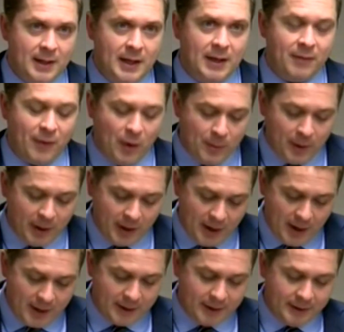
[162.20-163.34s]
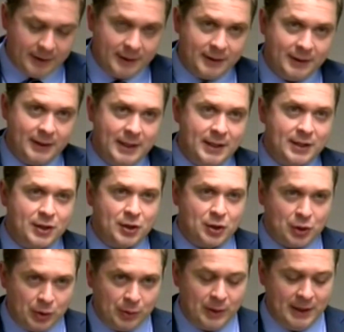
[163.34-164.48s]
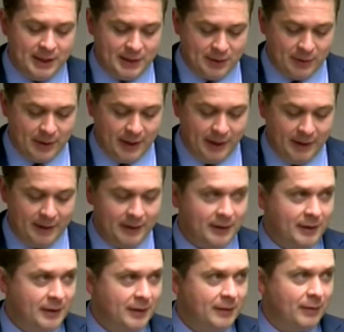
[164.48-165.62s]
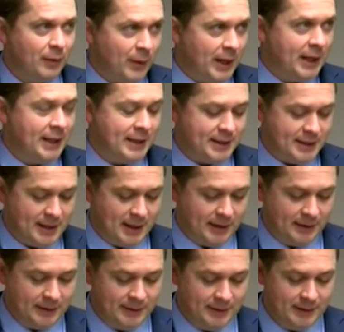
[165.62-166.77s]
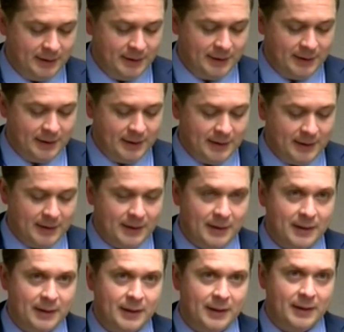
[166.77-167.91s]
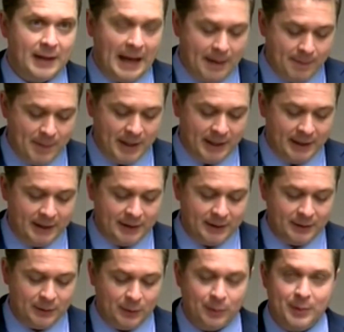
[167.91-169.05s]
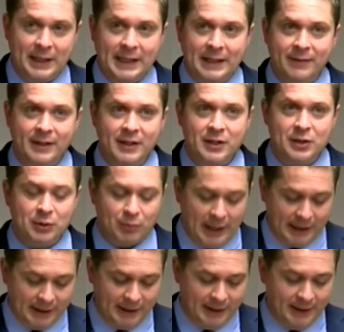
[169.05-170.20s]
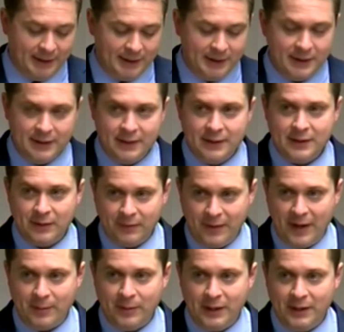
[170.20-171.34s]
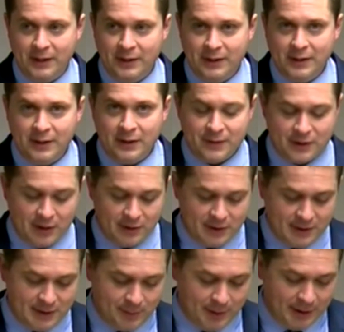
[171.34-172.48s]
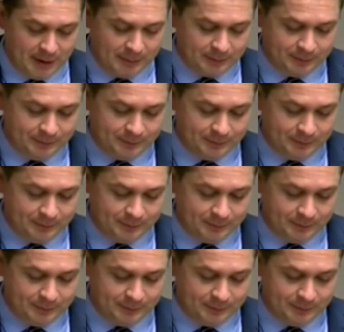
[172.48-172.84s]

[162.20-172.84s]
If Omar Khadr is truly sorry for what he has done, that money would be given directly to the family of Sergeant Speer.